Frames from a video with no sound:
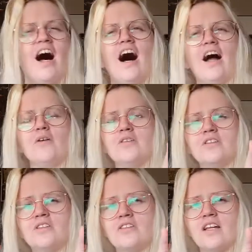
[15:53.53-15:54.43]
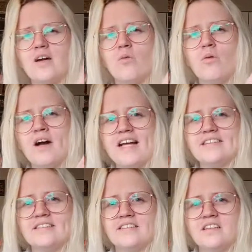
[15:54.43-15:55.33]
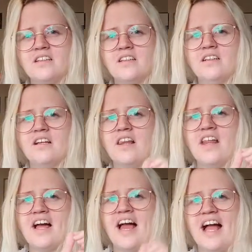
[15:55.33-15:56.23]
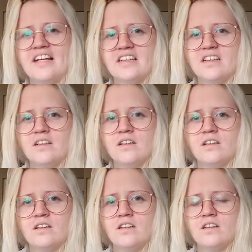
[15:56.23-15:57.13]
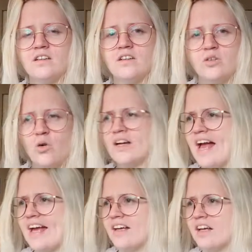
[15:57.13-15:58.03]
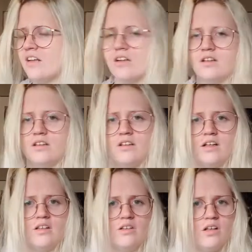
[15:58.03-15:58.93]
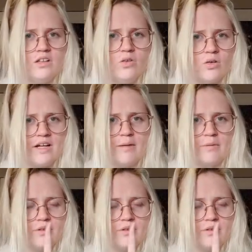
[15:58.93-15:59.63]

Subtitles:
I was just like, what the heck? You're gay, and you're gay, but